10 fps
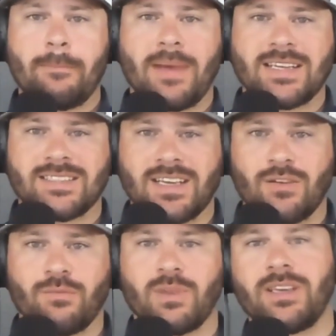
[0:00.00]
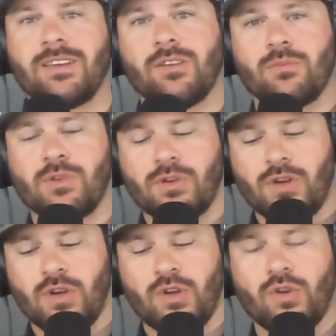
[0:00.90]
Myself, Blaine Gilmer,
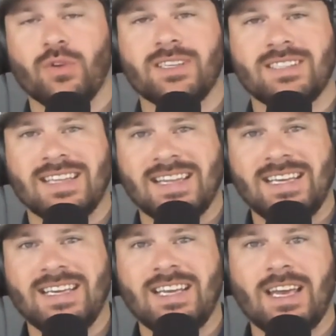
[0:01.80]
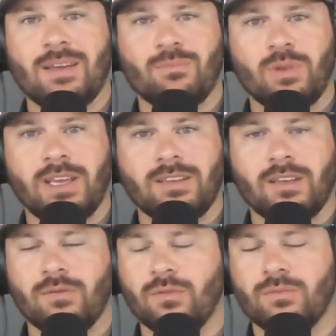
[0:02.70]
Chris Lee, and Blake
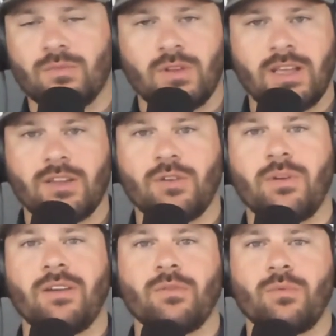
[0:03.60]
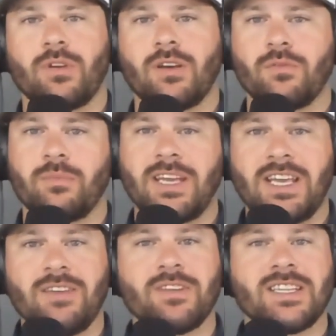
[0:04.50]
Lovell do every one of them,
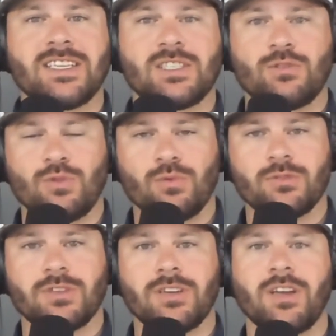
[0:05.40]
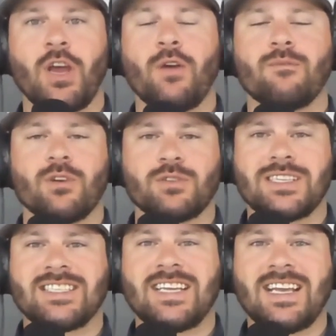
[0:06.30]
even this Georgia
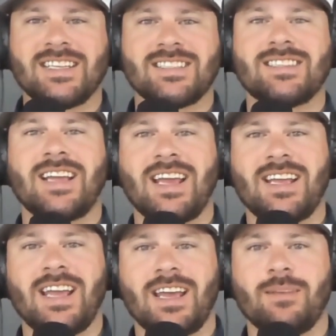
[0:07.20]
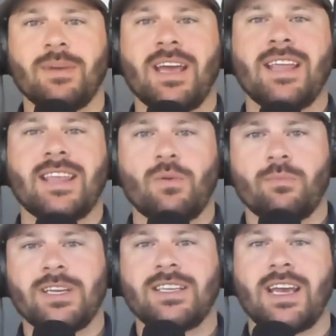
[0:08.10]
versus Kent State game that will
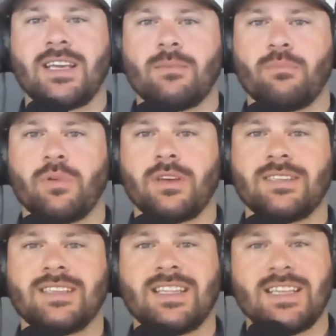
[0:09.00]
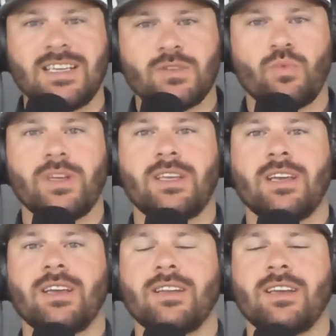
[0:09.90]
be taking place this
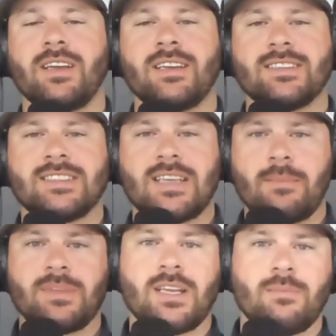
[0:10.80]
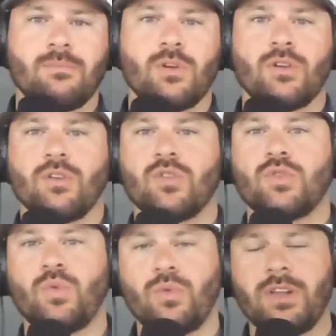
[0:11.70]
weekend, September
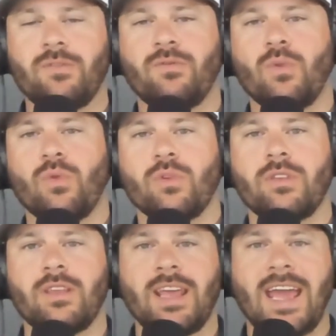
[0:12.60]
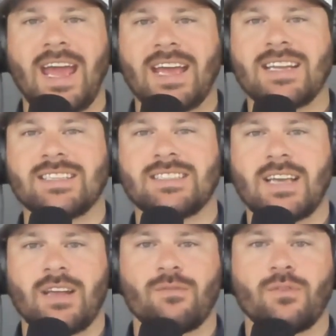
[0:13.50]
24th at
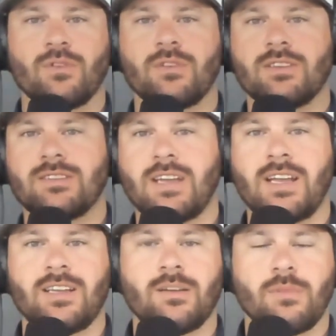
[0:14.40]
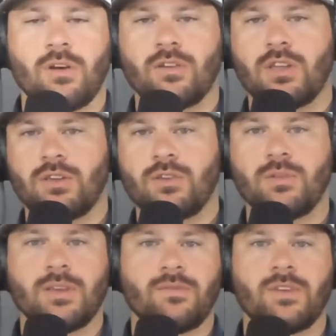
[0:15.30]
Sanford Stadium on
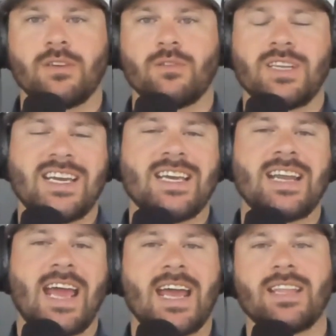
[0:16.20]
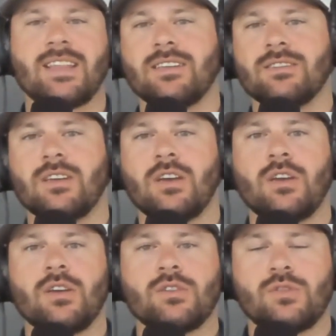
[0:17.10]
Dooley Field in Athens,
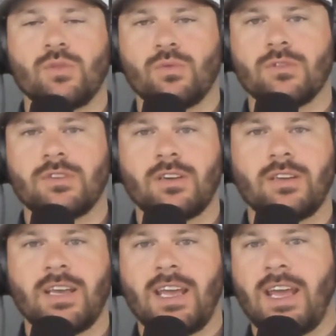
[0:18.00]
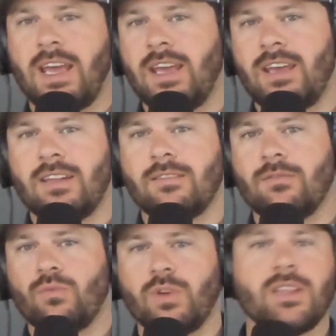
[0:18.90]
Georgia. And
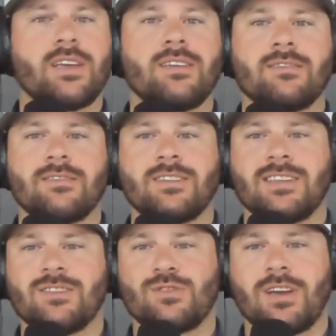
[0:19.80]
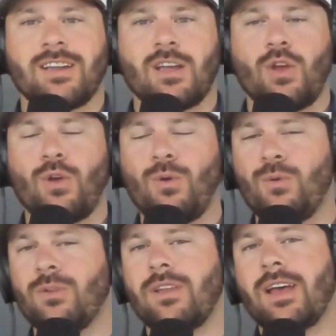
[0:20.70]
really, there's not a
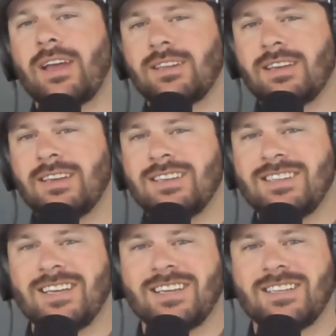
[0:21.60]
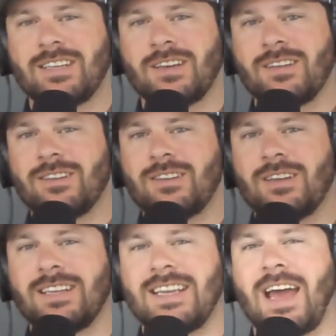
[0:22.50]
whole lot
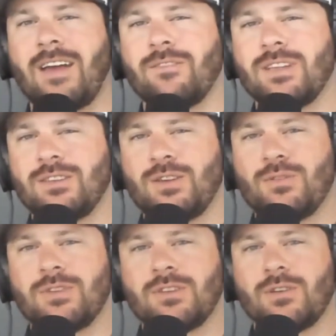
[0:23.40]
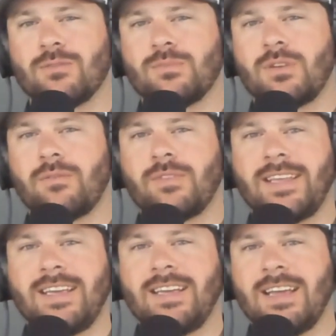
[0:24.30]
to dive into in terms of
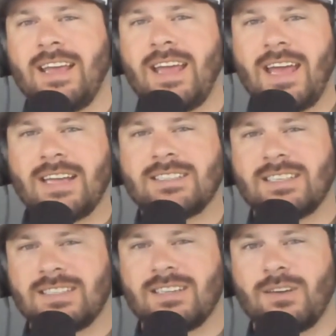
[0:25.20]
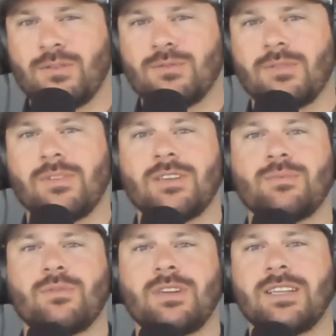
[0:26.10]
the X's and O's of
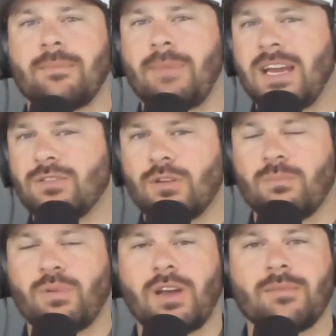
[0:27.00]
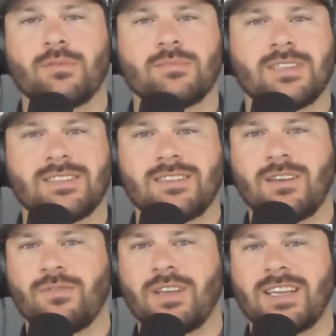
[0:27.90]
this one and the matchup problems and
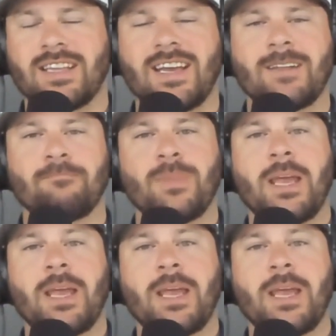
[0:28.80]
stuff like that.